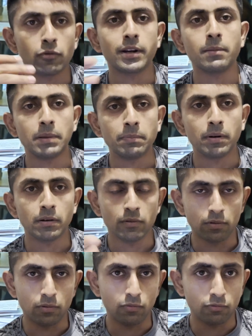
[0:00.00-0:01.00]
to 10 people
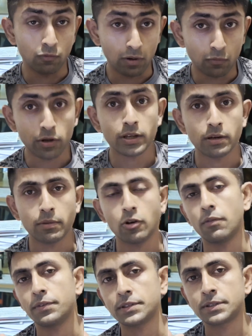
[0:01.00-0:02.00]
who are working in my
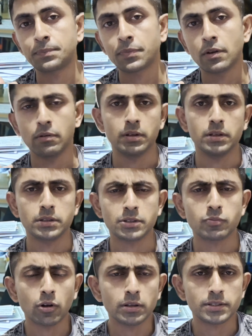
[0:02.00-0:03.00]
office. It's a
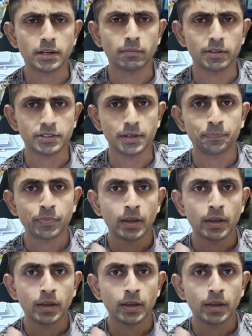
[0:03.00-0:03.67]
small setup, let's say,